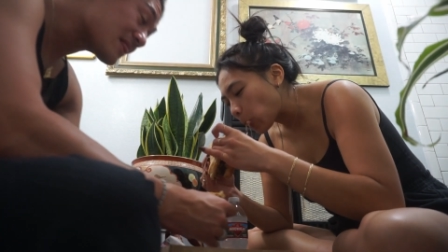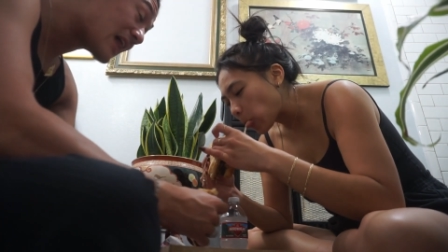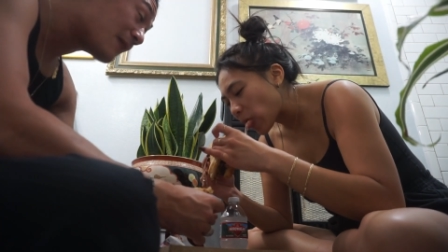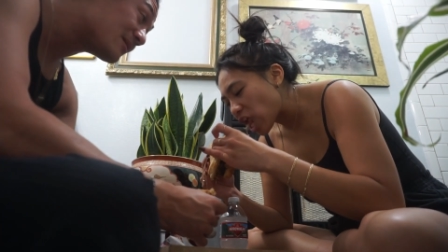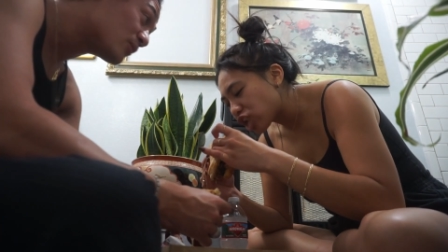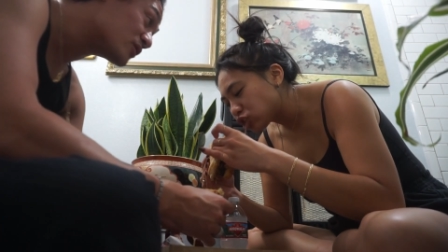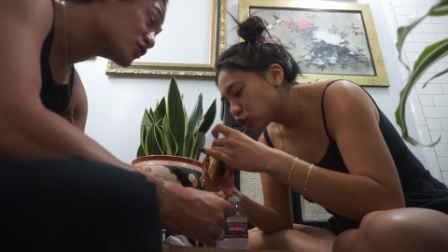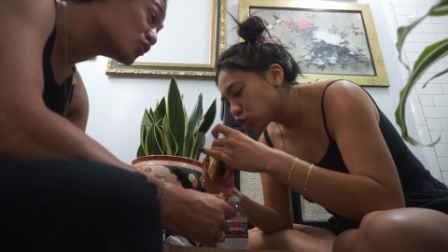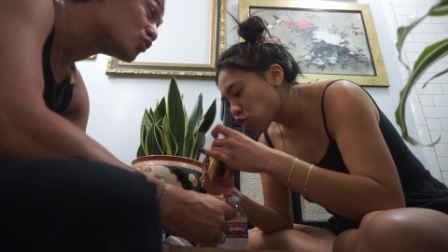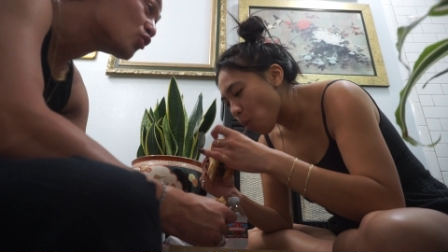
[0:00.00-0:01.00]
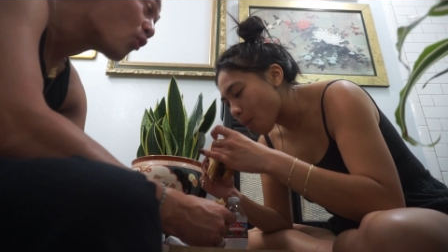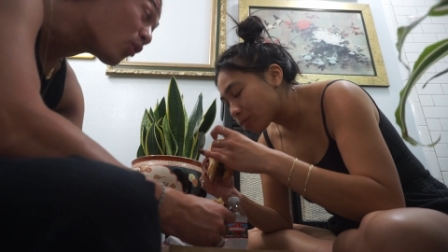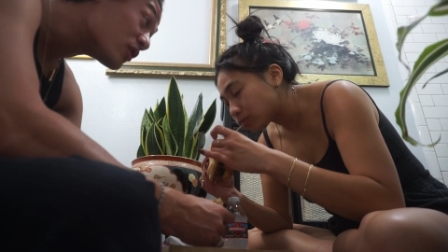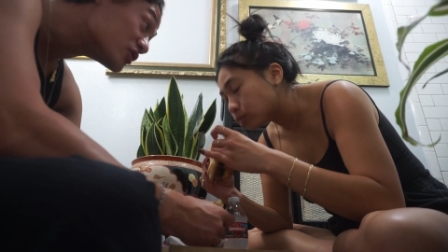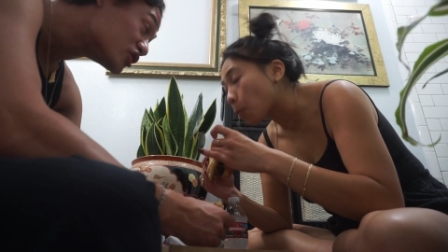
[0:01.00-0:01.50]
that man was
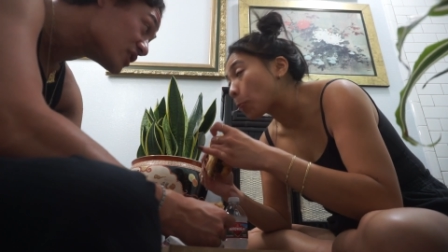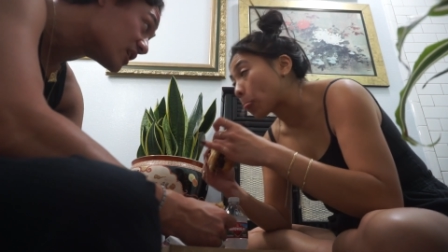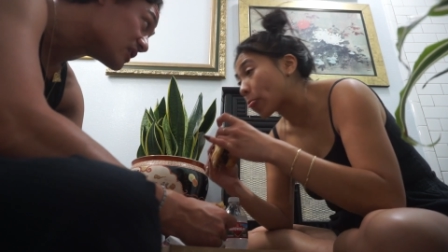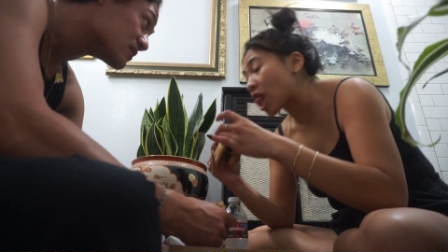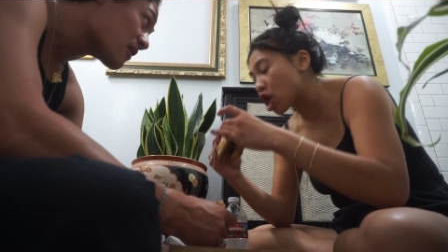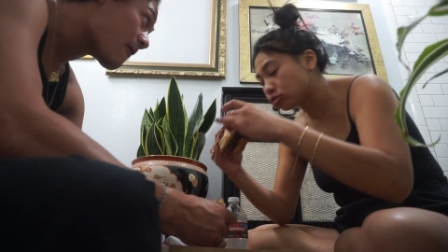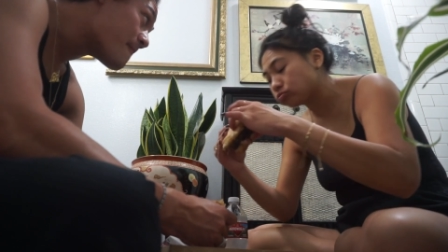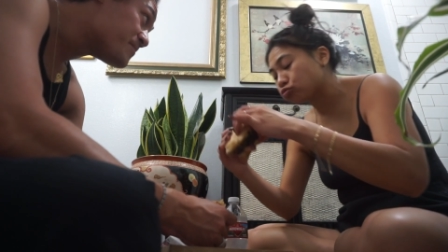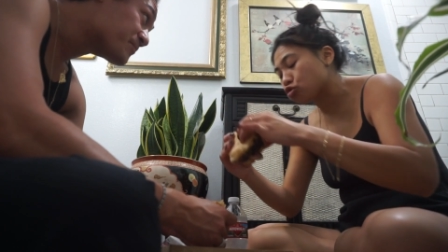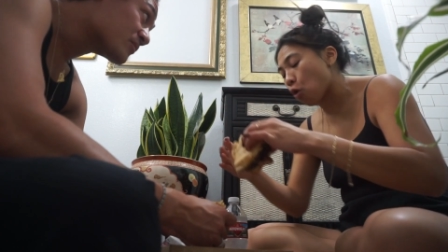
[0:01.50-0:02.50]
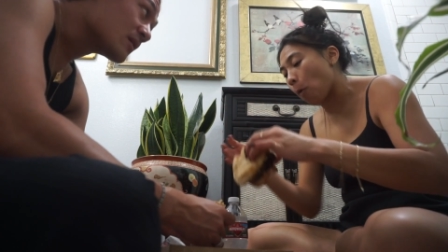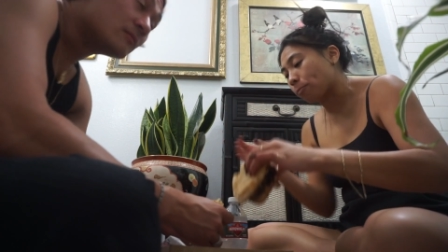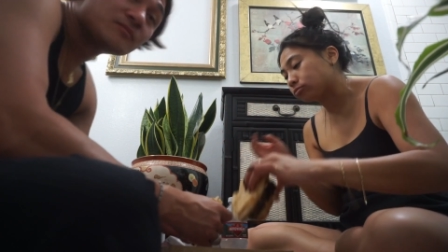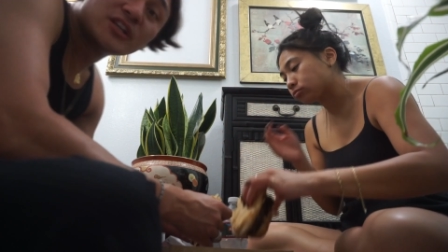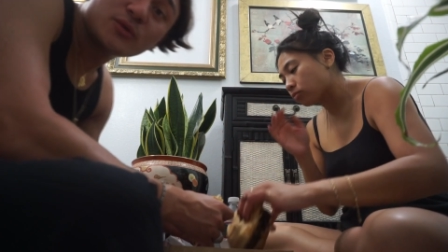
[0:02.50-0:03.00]
gorgeous.
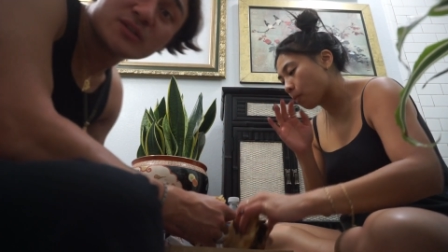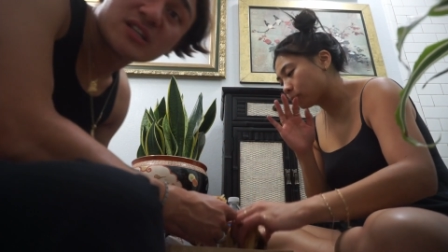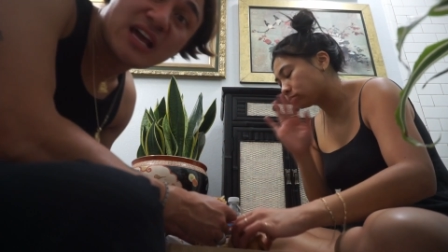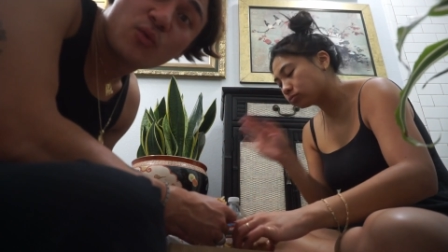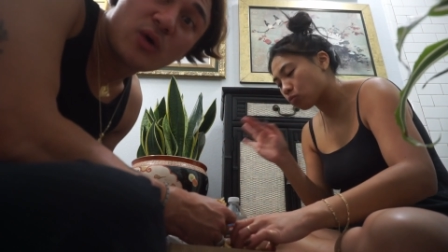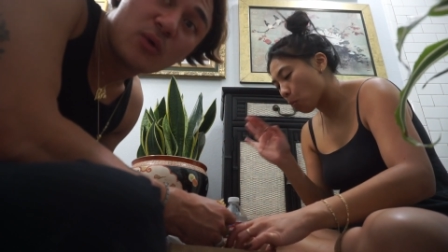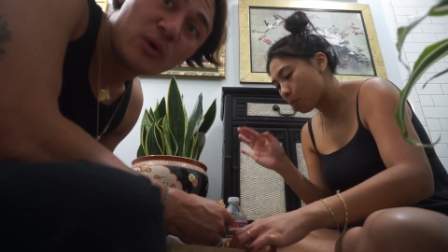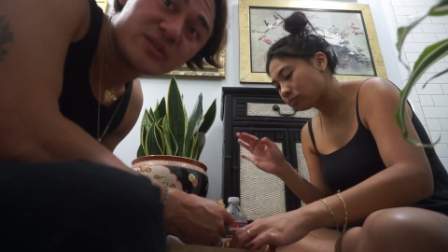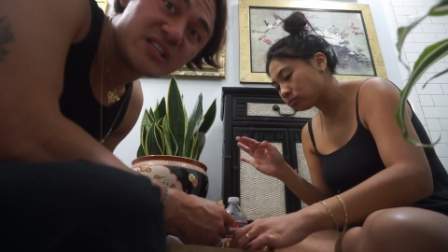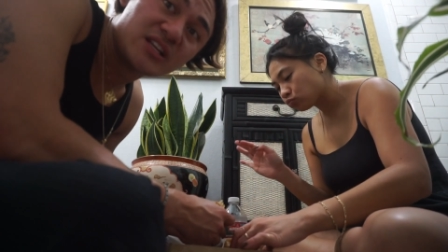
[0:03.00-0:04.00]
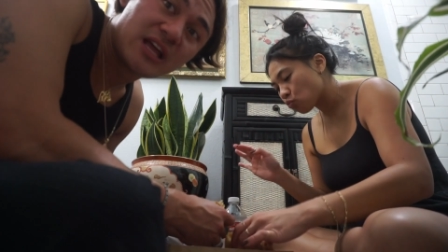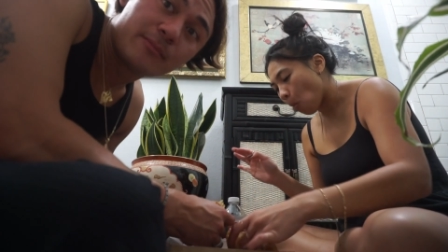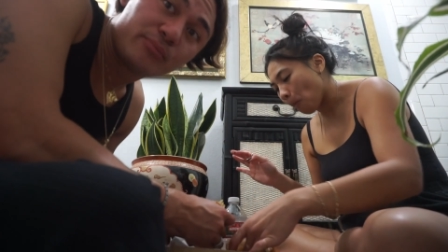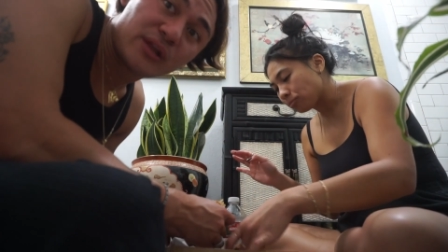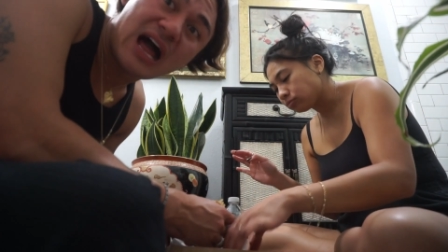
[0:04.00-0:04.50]
Mm-hmm. He was like, what? What was he? Like
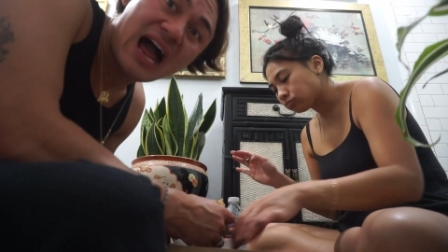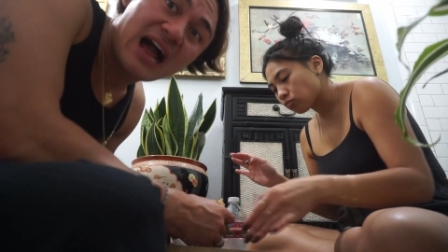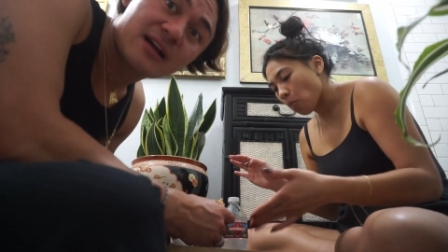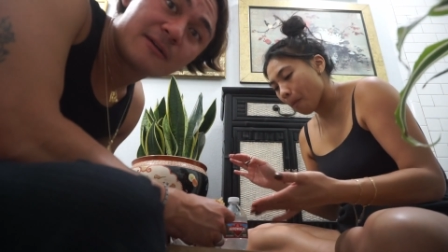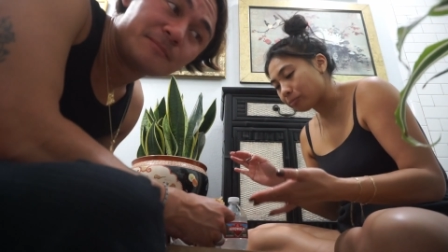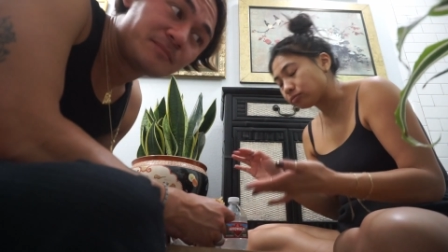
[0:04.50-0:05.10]
black,